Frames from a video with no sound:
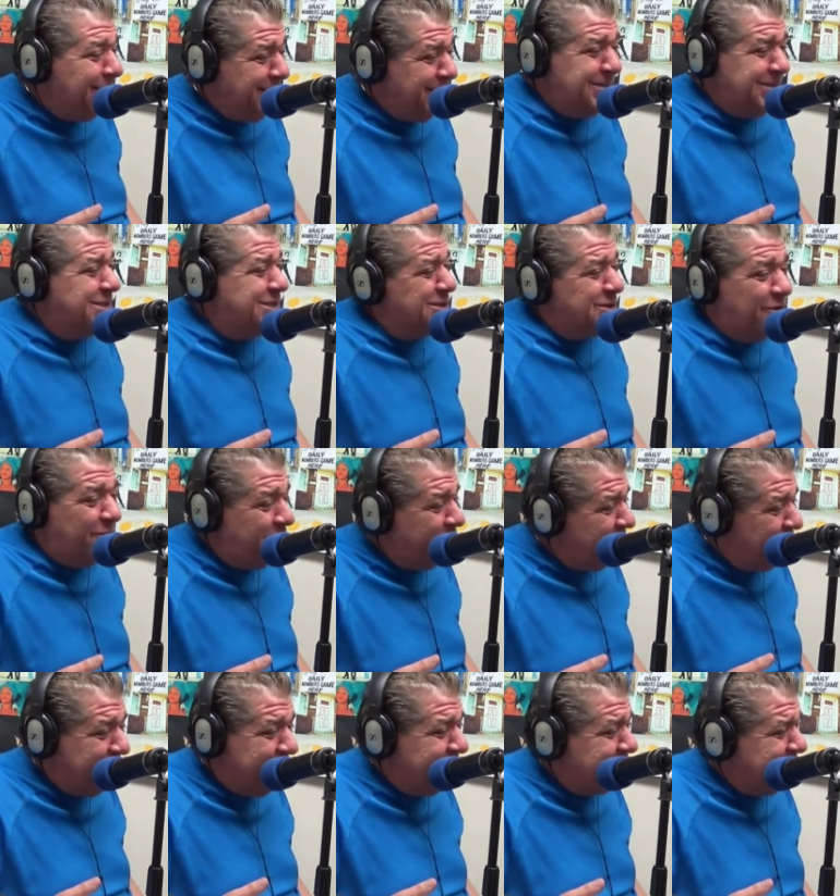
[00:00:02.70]
this is so
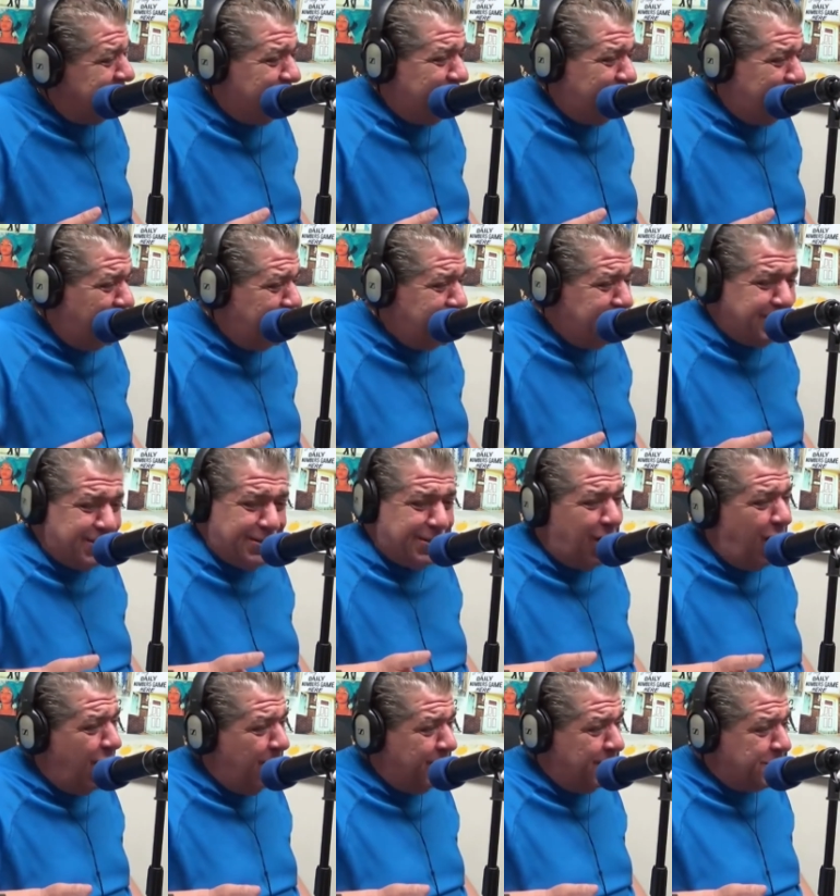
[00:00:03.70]
funny. This ain't funny. This is
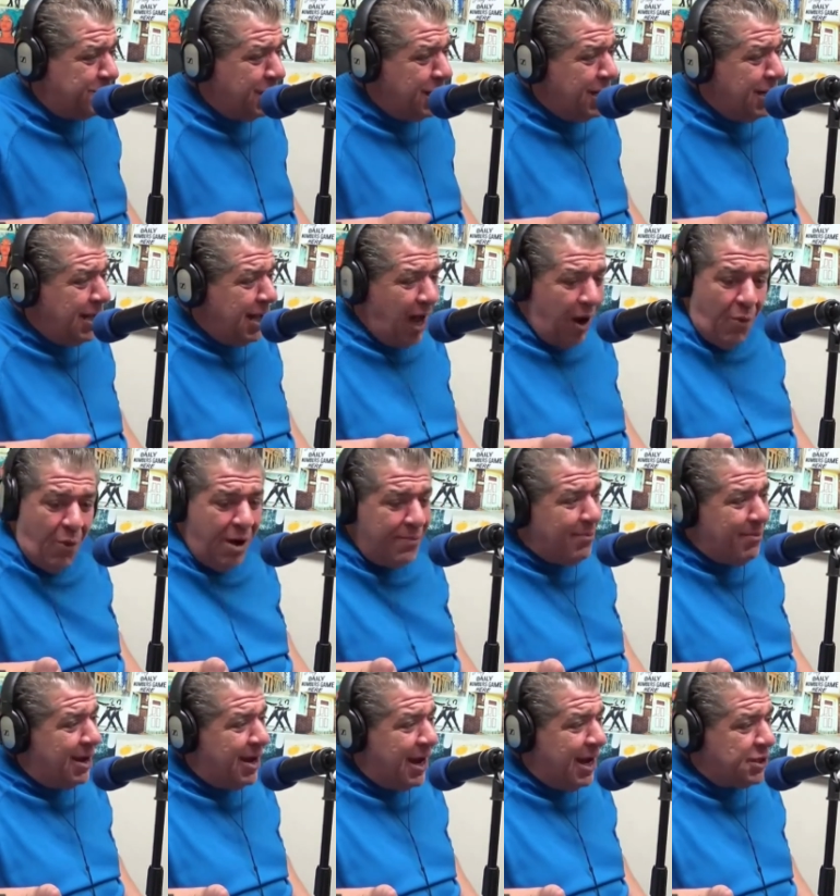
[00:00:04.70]
garbage. I
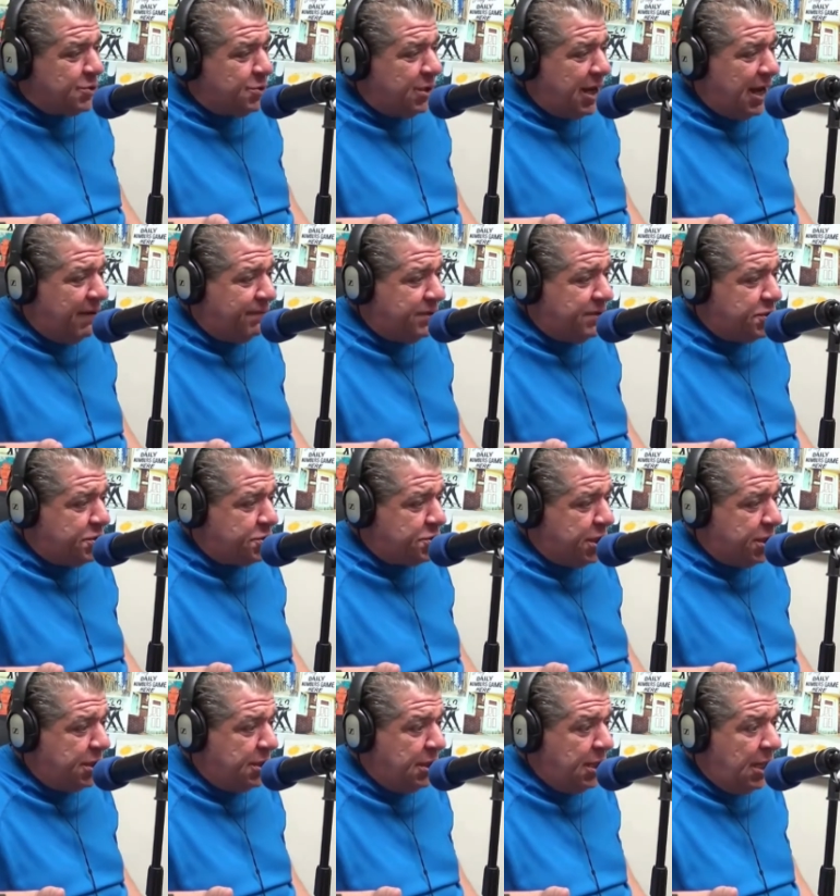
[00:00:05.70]
wipe my ass with half this
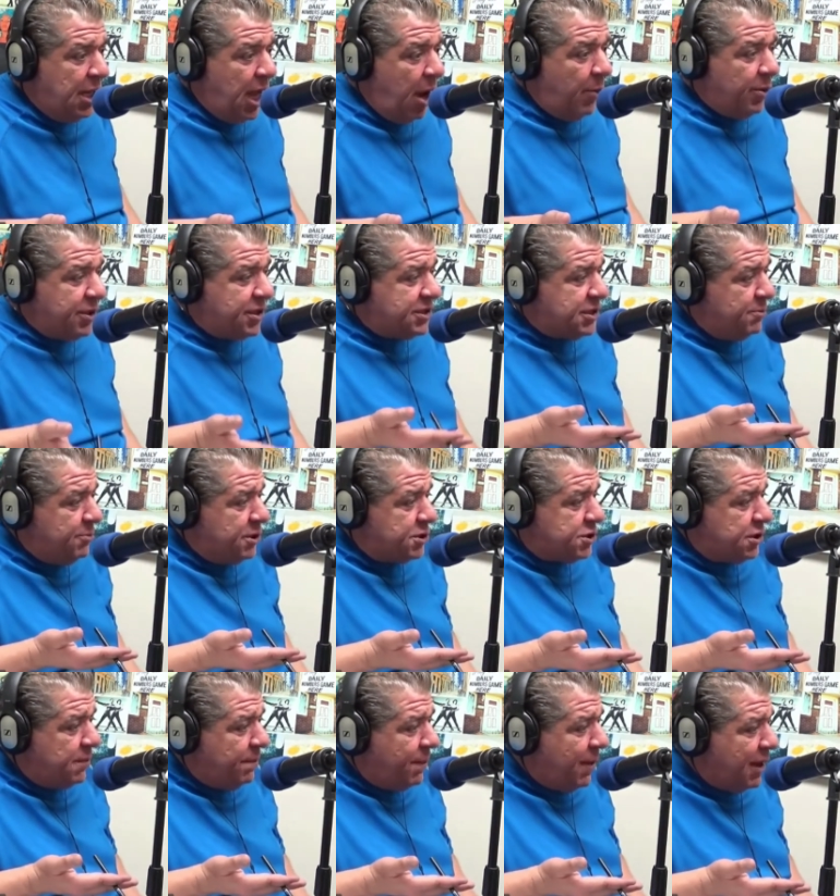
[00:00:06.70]
shit. I went to see
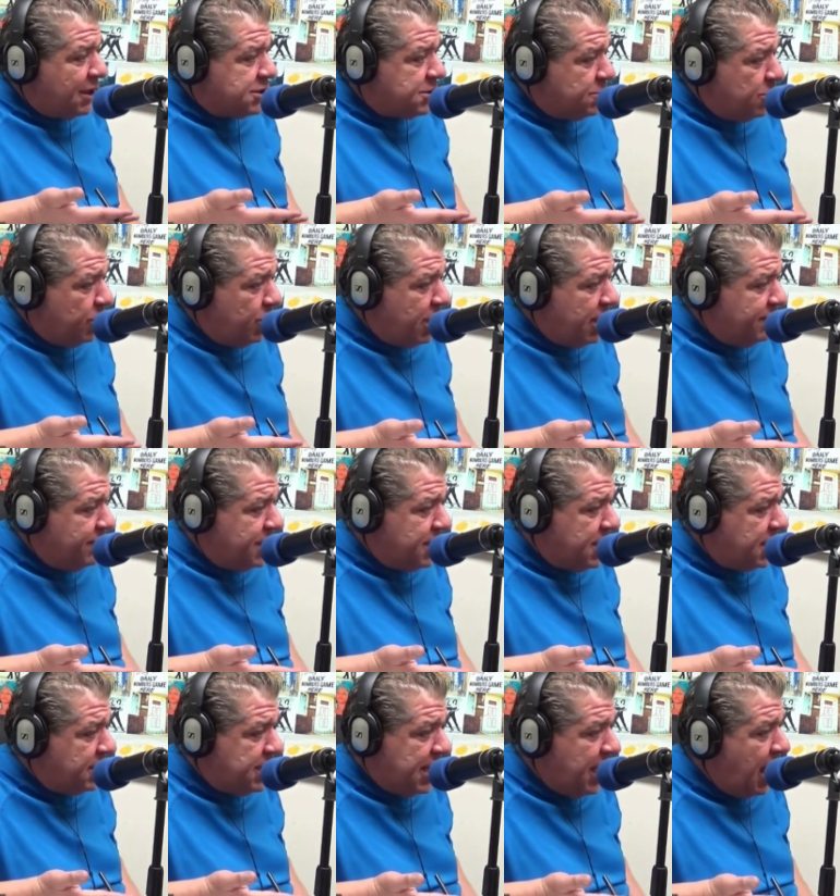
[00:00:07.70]
Mission Impossible, whatever the
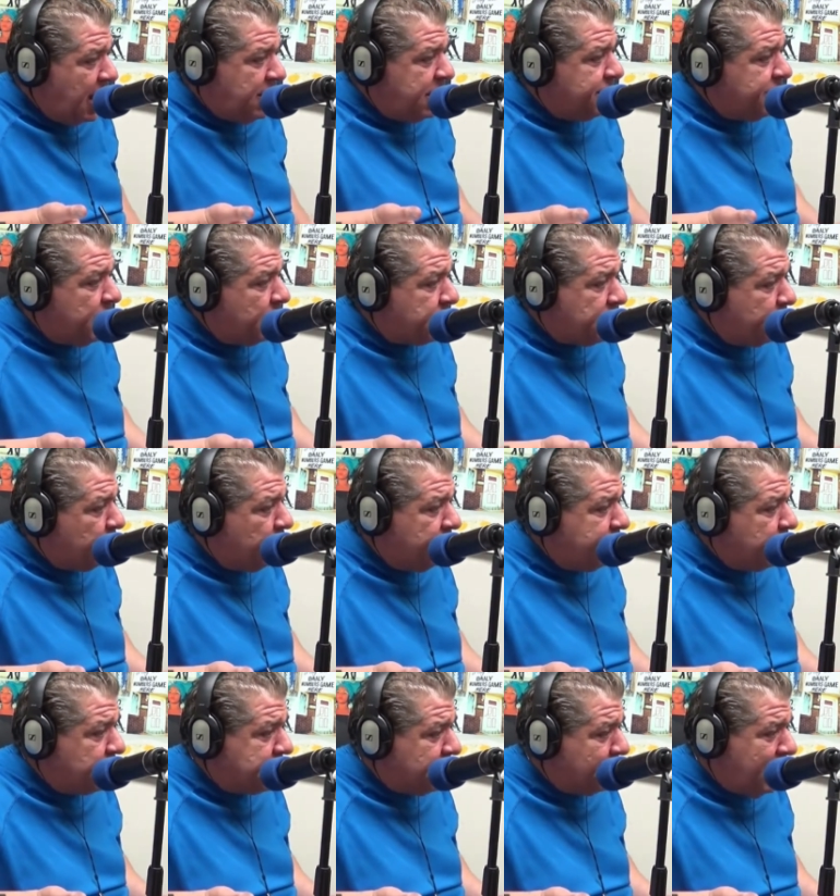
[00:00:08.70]
other day. I don't even know what the
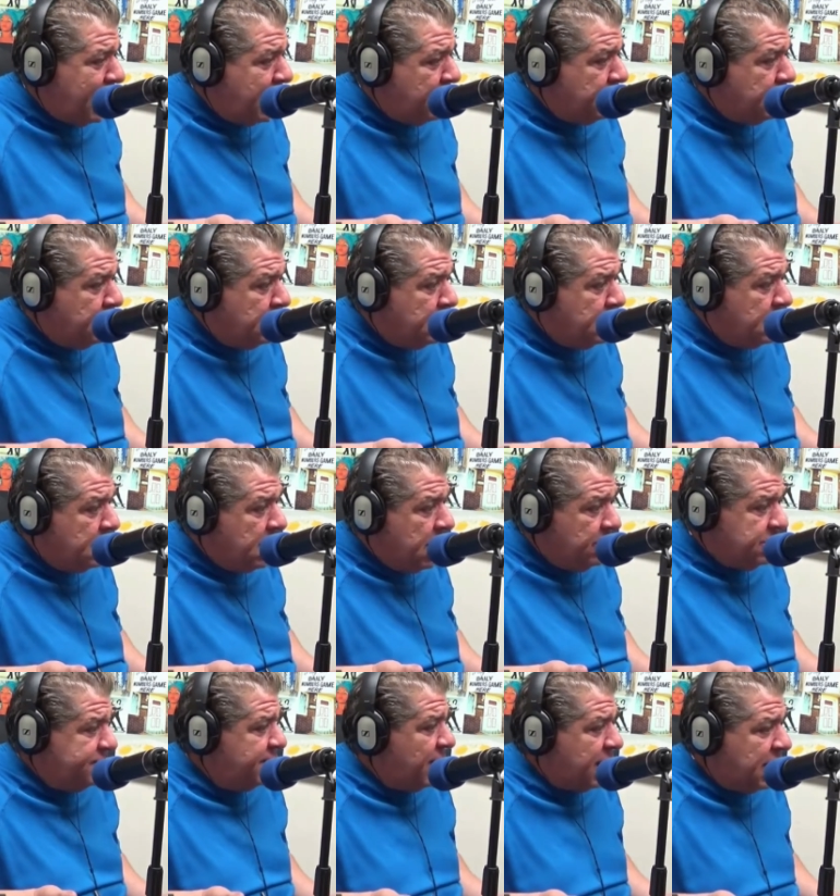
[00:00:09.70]
movie was about. It
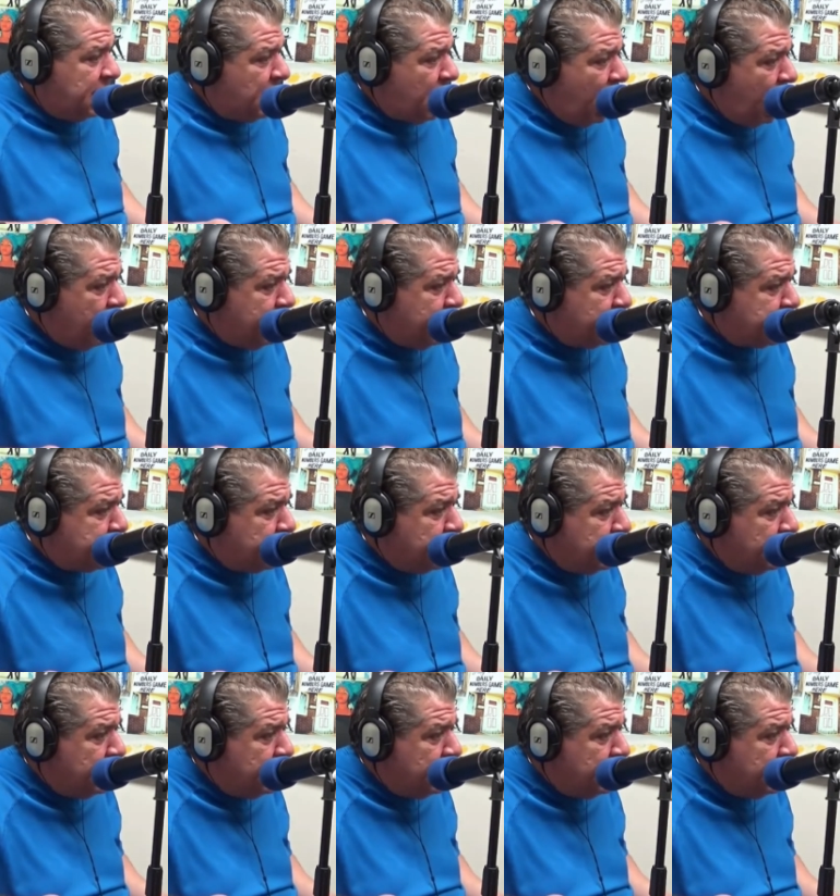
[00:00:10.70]
was fucking garbage.